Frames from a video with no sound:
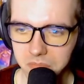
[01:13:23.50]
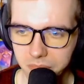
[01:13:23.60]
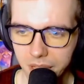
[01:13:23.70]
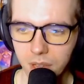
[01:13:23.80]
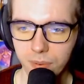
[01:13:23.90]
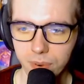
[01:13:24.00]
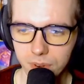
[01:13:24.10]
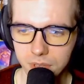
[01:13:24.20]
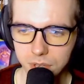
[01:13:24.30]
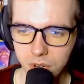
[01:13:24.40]
Thank you
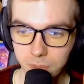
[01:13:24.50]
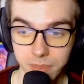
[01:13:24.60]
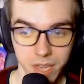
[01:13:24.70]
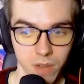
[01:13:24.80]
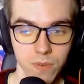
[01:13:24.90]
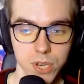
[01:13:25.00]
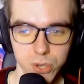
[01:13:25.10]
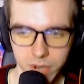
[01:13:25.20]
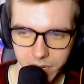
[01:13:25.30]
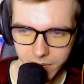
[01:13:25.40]
for the stream. Thank you for
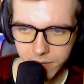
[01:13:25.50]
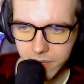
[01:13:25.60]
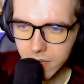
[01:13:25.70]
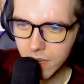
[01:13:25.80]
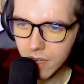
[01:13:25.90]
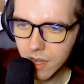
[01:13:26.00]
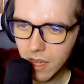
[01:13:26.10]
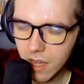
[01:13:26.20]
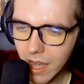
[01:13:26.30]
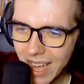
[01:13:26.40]
joining.
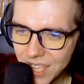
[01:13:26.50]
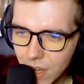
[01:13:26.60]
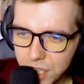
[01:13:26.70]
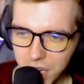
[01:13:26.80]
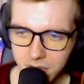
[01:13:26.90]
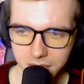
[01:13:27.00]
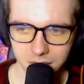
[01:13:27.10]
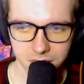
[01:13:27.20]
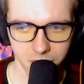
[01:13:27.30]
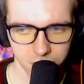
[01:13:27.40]
Uh, I saw
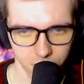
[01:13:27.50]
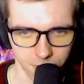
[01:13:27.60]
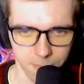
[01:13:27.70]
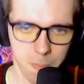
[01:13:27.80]
Chikuzen Sato.